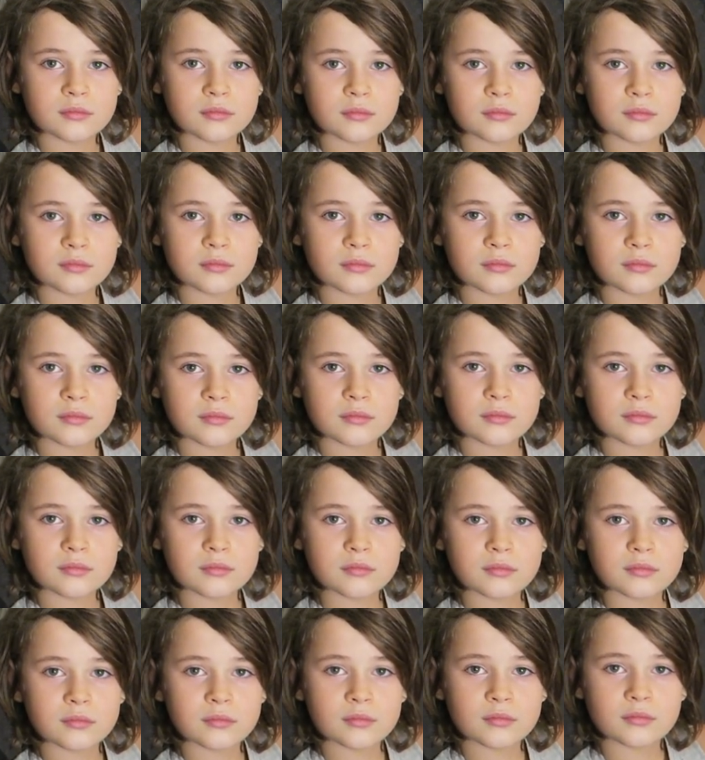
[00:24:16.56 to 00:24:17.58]

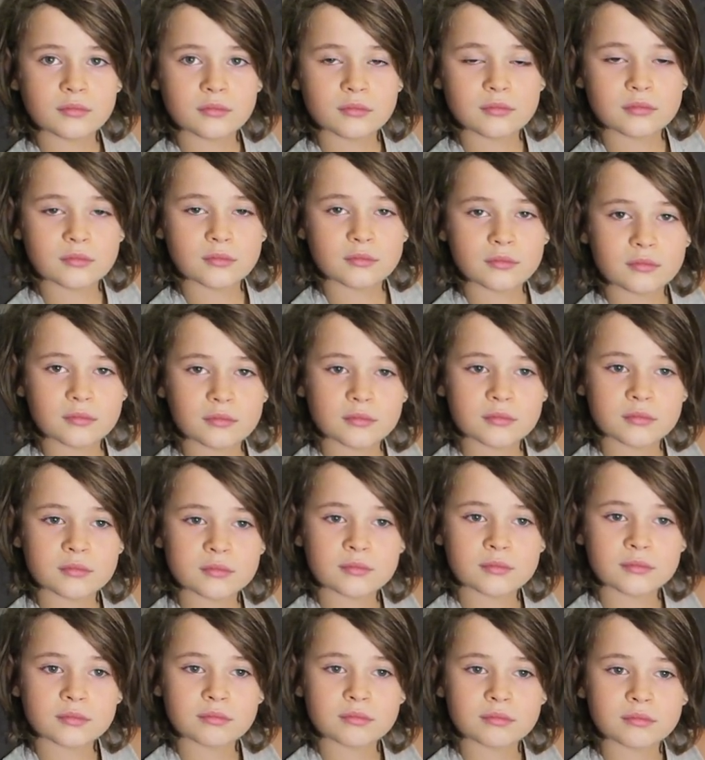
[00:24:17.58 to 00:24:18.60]

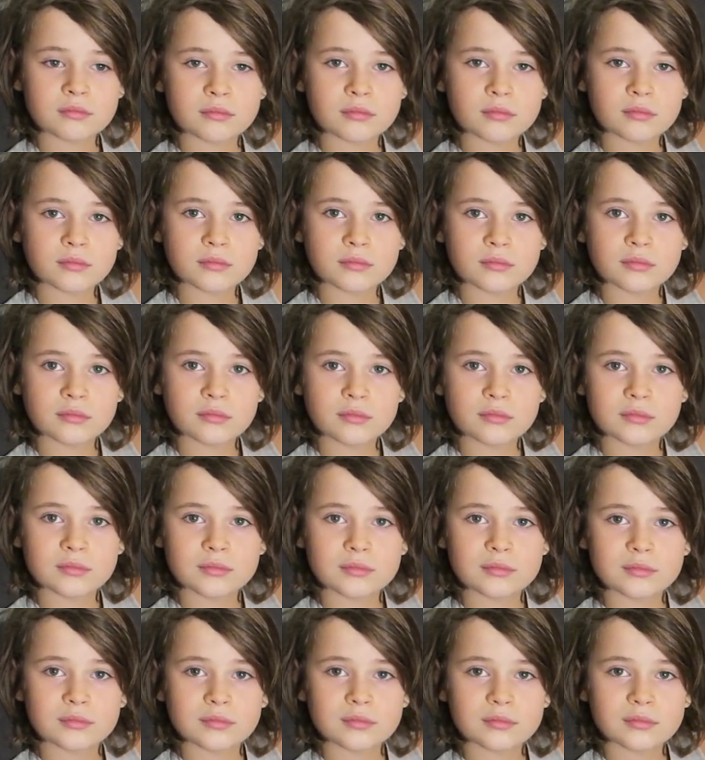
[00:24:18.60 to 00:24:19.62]

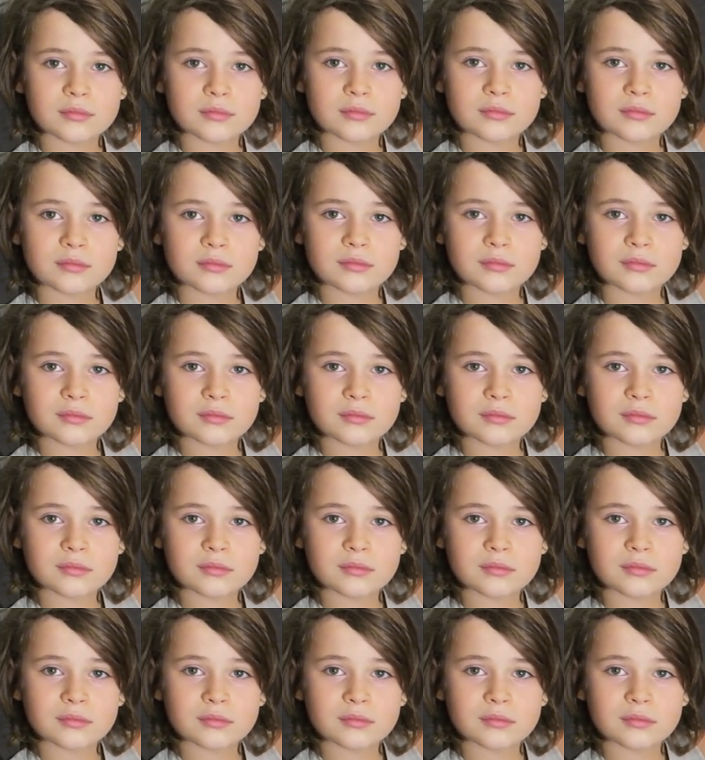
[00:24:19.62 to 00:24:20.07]
This person isn't speaking.